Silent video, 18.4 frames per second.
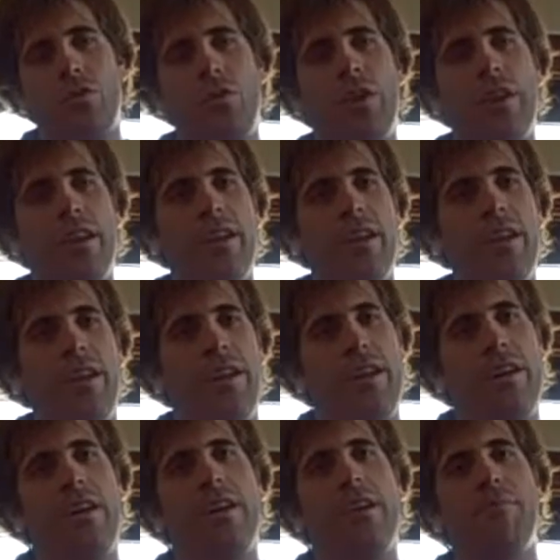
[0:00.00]
create
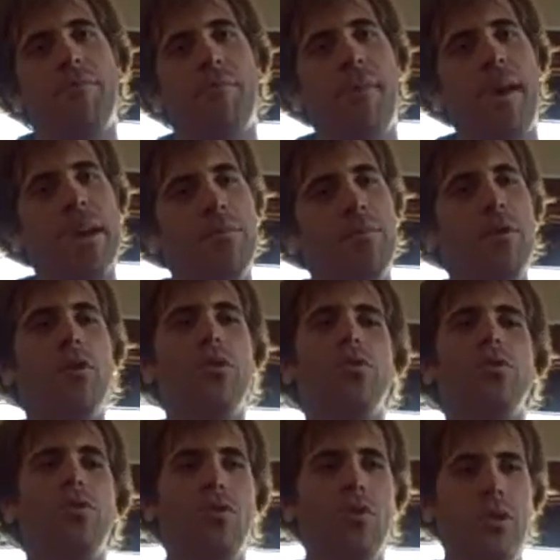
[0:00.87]
a
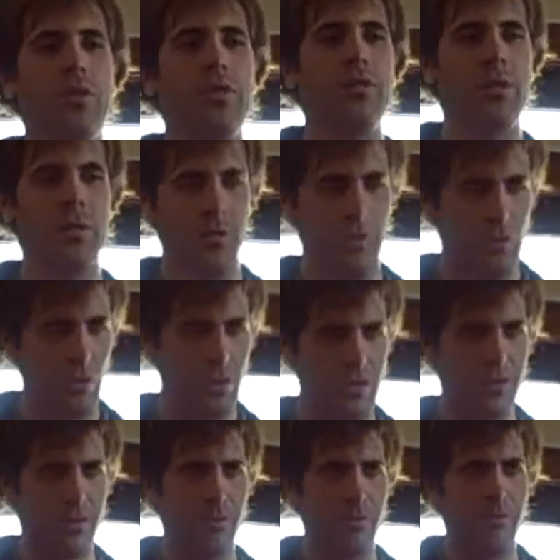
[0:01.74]
backbone to
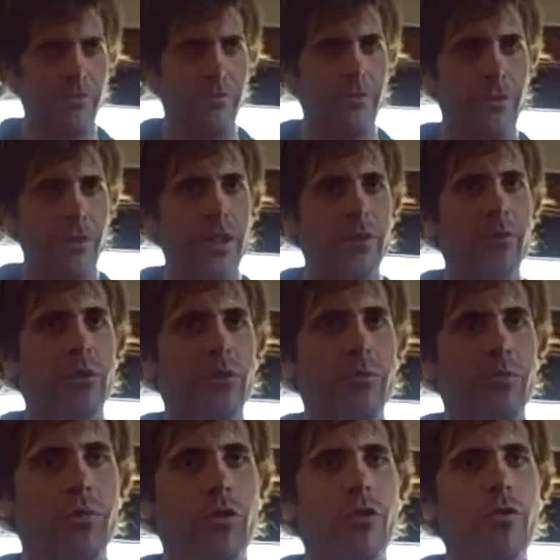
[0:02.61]
its
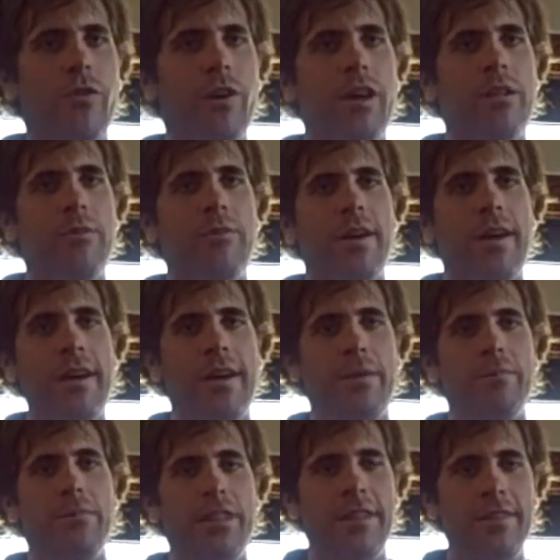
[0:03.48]
flavor profile
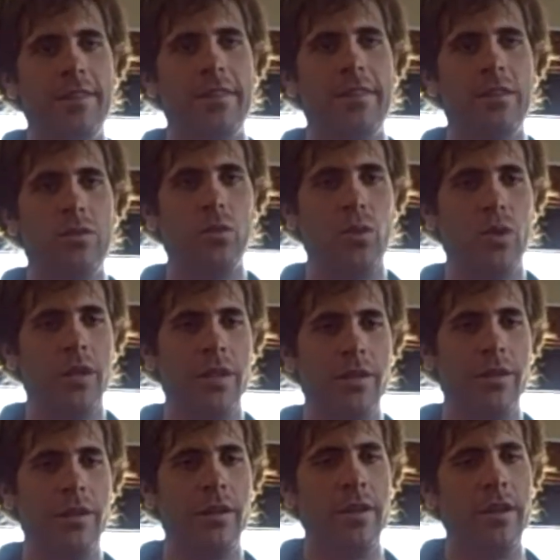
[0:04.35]
by blending it
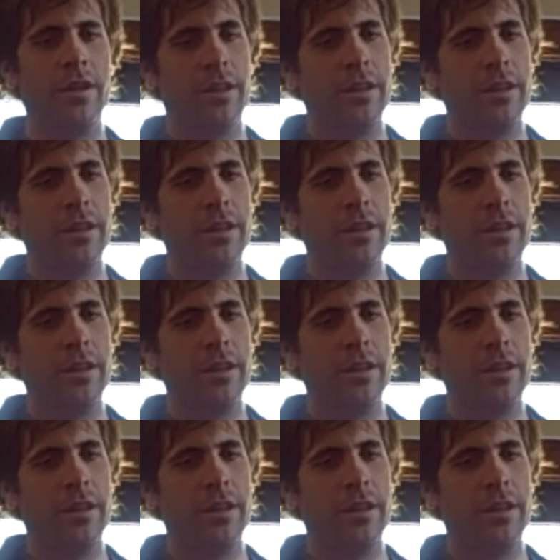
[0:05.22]
with